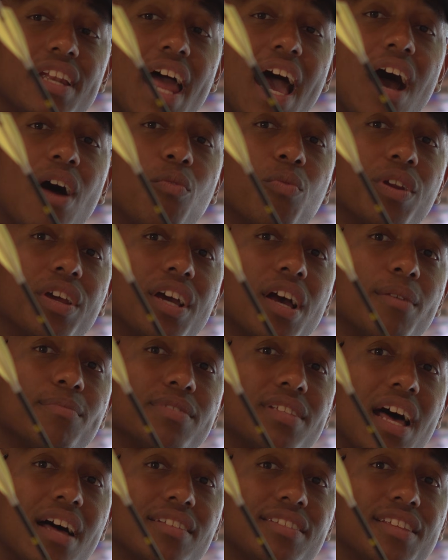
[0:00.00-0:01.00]
Now, when it
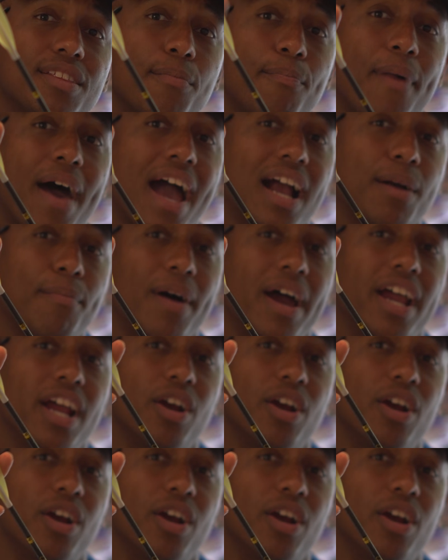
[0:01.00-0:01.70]
comes down to the back of my